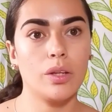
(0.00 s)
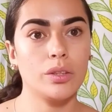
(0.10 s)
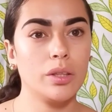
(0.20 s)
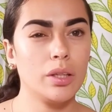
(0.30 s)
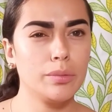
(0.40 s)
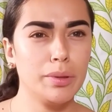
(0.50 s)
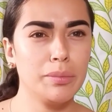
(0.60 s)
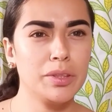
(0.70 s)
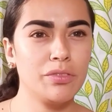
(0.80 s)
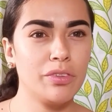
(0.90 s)
that's pretty much
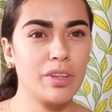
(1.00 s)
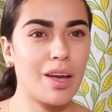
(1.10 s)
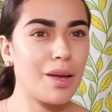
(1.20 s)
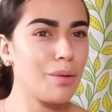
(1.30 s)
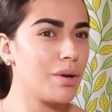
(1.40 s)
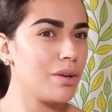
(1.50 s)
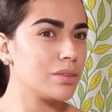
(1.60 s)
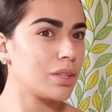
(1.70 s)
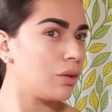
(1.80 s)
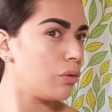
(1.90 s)
for the eyebrows. I
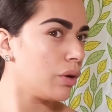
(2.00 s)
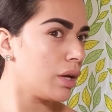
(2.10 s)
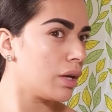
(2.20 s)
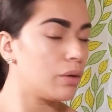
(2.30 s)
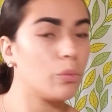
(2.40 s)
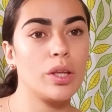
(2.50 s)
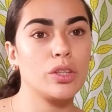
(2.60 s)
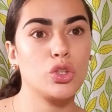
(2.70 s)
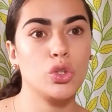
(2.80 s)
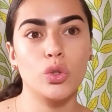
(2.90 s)
know I kind of went
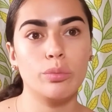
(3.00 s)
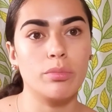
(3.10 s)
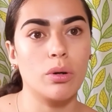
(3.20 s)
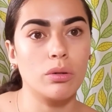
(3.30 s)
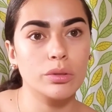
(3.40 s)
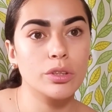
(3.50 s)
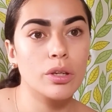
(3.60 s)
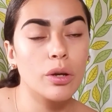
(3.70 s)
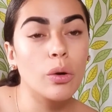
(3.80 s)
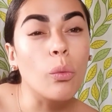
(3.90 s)
too bold
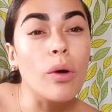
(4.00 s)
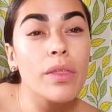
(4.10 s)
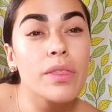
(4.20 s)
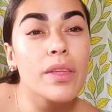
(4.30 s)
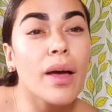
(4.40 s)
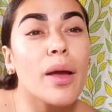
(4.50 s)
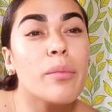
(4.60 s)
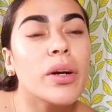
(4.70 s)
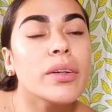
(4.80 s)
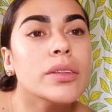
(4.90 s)
with the
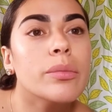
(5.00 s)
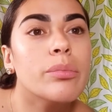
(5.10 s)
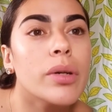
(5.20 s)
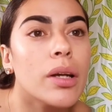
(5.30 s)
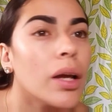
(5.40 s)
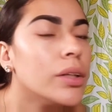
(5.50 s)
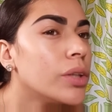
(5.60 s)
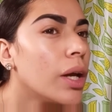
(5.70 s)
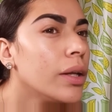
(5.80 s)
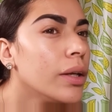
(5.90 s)
eyebrows, but I try to
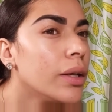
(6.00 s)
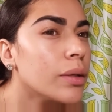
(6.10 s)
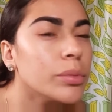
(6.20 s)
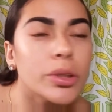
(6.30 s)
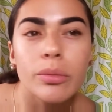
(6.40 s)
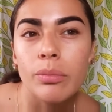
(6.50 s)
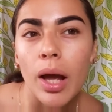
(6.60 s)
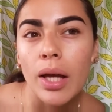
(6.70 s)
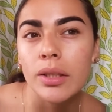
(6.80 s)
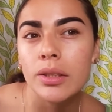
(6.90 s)
get them to
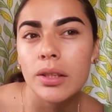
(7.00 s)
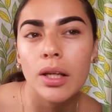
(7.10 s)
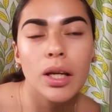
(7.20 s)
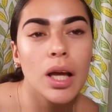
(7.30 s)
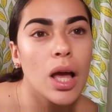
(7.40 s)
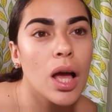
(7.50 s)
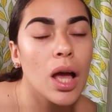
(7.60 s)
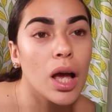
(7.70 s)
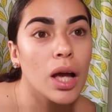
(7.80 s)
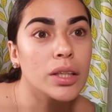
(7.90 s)
match
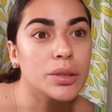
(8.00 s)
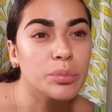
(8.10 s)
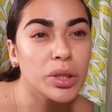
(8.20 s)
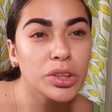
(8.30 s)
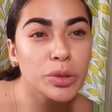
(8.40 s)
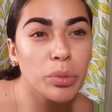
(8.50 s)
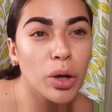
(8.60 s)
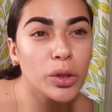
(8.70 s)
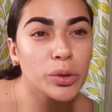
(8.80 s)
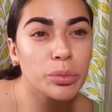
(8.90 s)
as much as
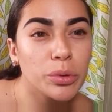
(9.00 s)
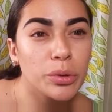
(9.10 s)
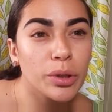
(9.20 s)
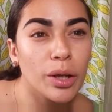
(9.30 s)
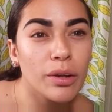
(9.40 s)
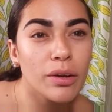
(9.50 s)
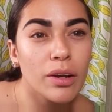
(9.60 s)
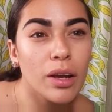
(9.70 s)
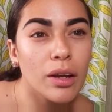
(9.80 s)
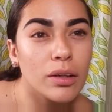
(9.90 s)
possible. They look like
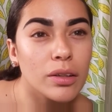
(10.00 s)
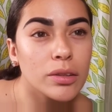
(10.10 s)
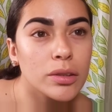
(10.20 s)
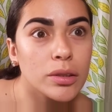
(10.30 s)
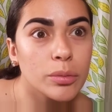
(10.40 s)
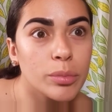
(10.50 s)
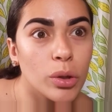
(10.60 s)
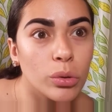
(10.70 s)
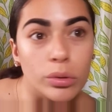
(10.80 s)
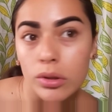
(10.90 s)
too bold,
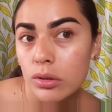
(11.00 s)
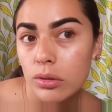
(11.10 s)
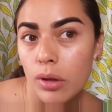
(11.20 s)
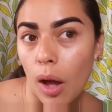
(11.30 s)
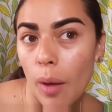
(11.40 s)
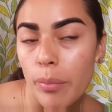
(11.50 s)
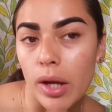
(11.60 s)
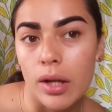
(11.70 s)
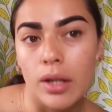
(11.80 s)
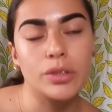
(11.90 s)
but
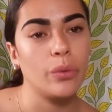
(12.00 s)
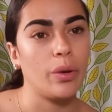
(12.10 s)
it's okay.